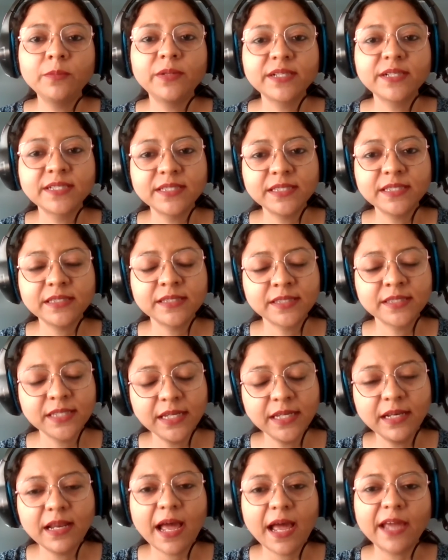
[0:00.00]
But
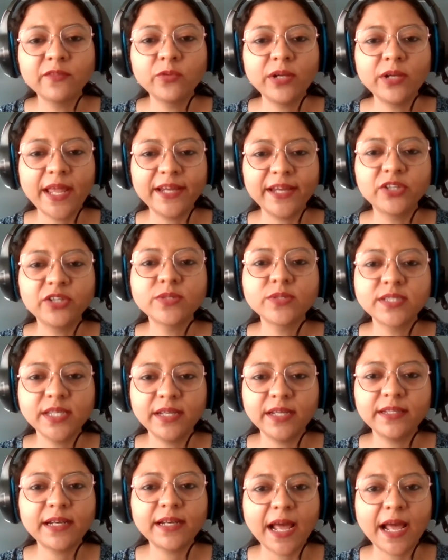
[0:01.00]
still, I would like to
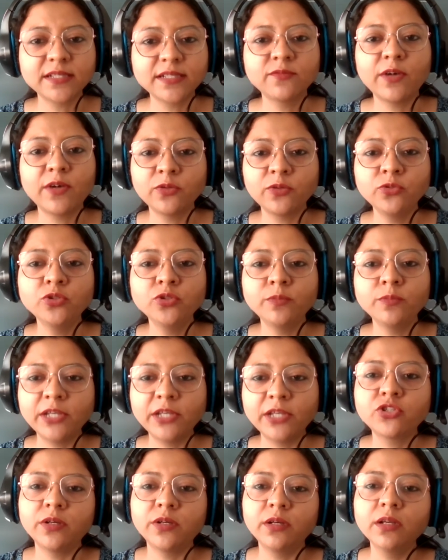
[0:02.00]
say that, as Varun, you
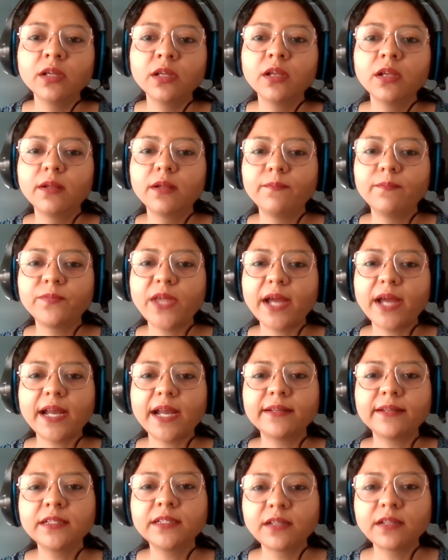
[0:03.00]
mentioned, that
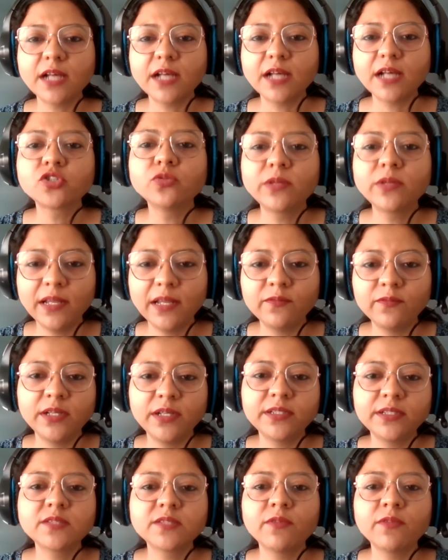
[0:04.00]
at the grassroots level,
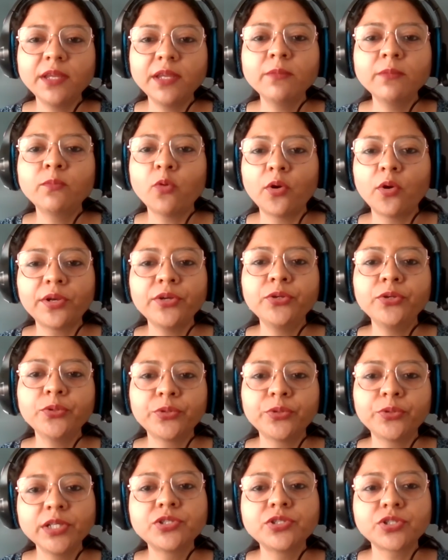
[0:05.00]
it is very important to
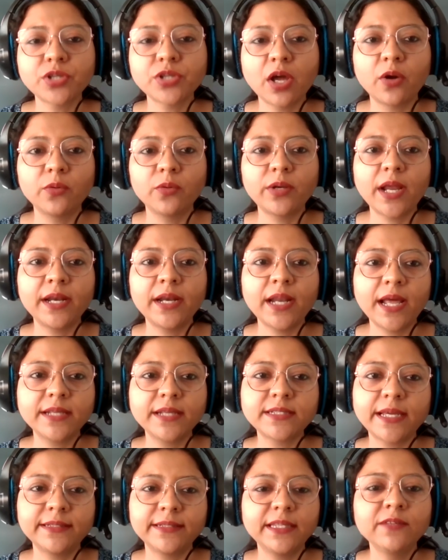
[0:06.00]
reach out. And
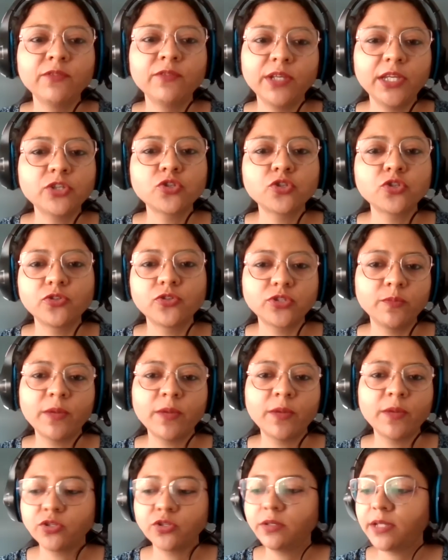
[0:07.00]
as I think Vinesh also
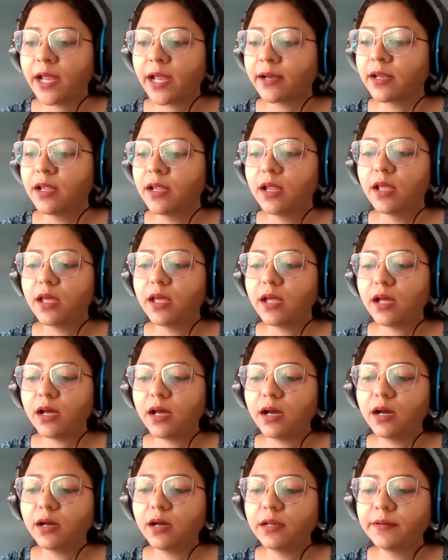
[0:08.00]
mentioned, that
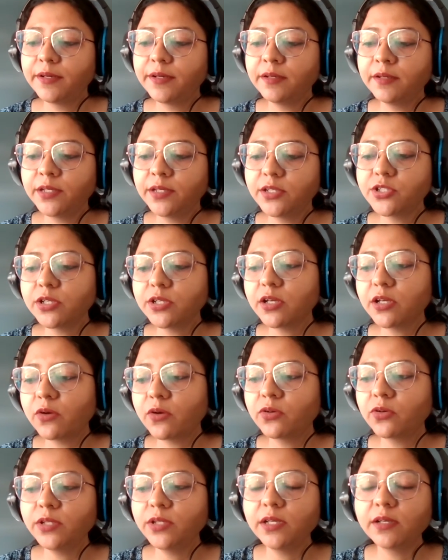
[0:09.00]
reaching
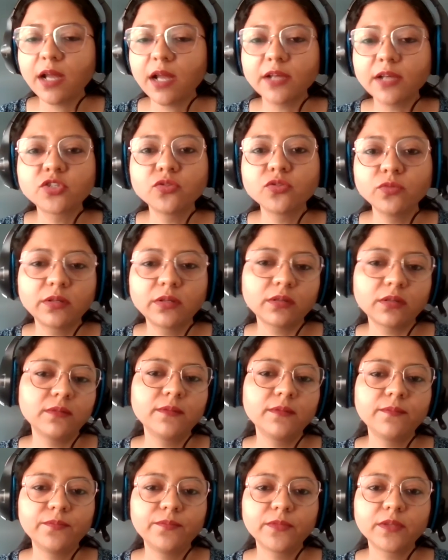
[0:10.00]
out to the grassroots
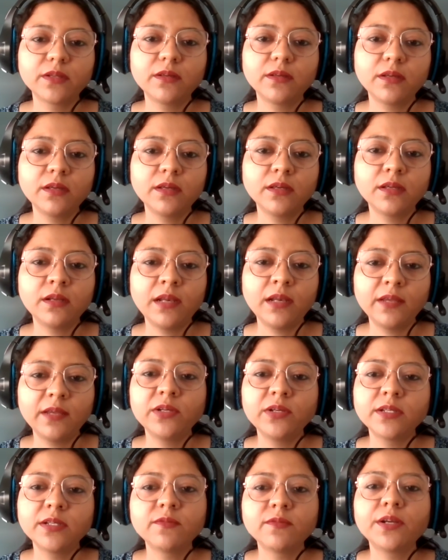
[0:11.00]

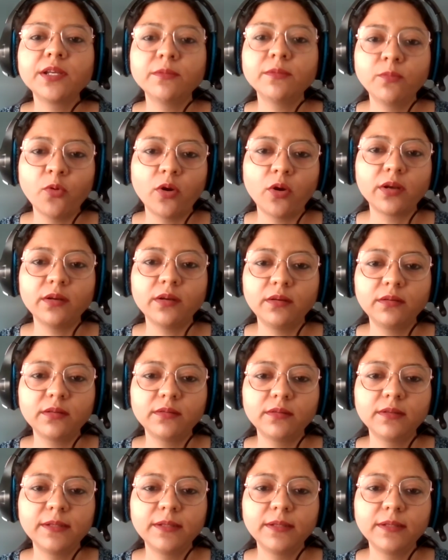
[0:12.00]
level is very important.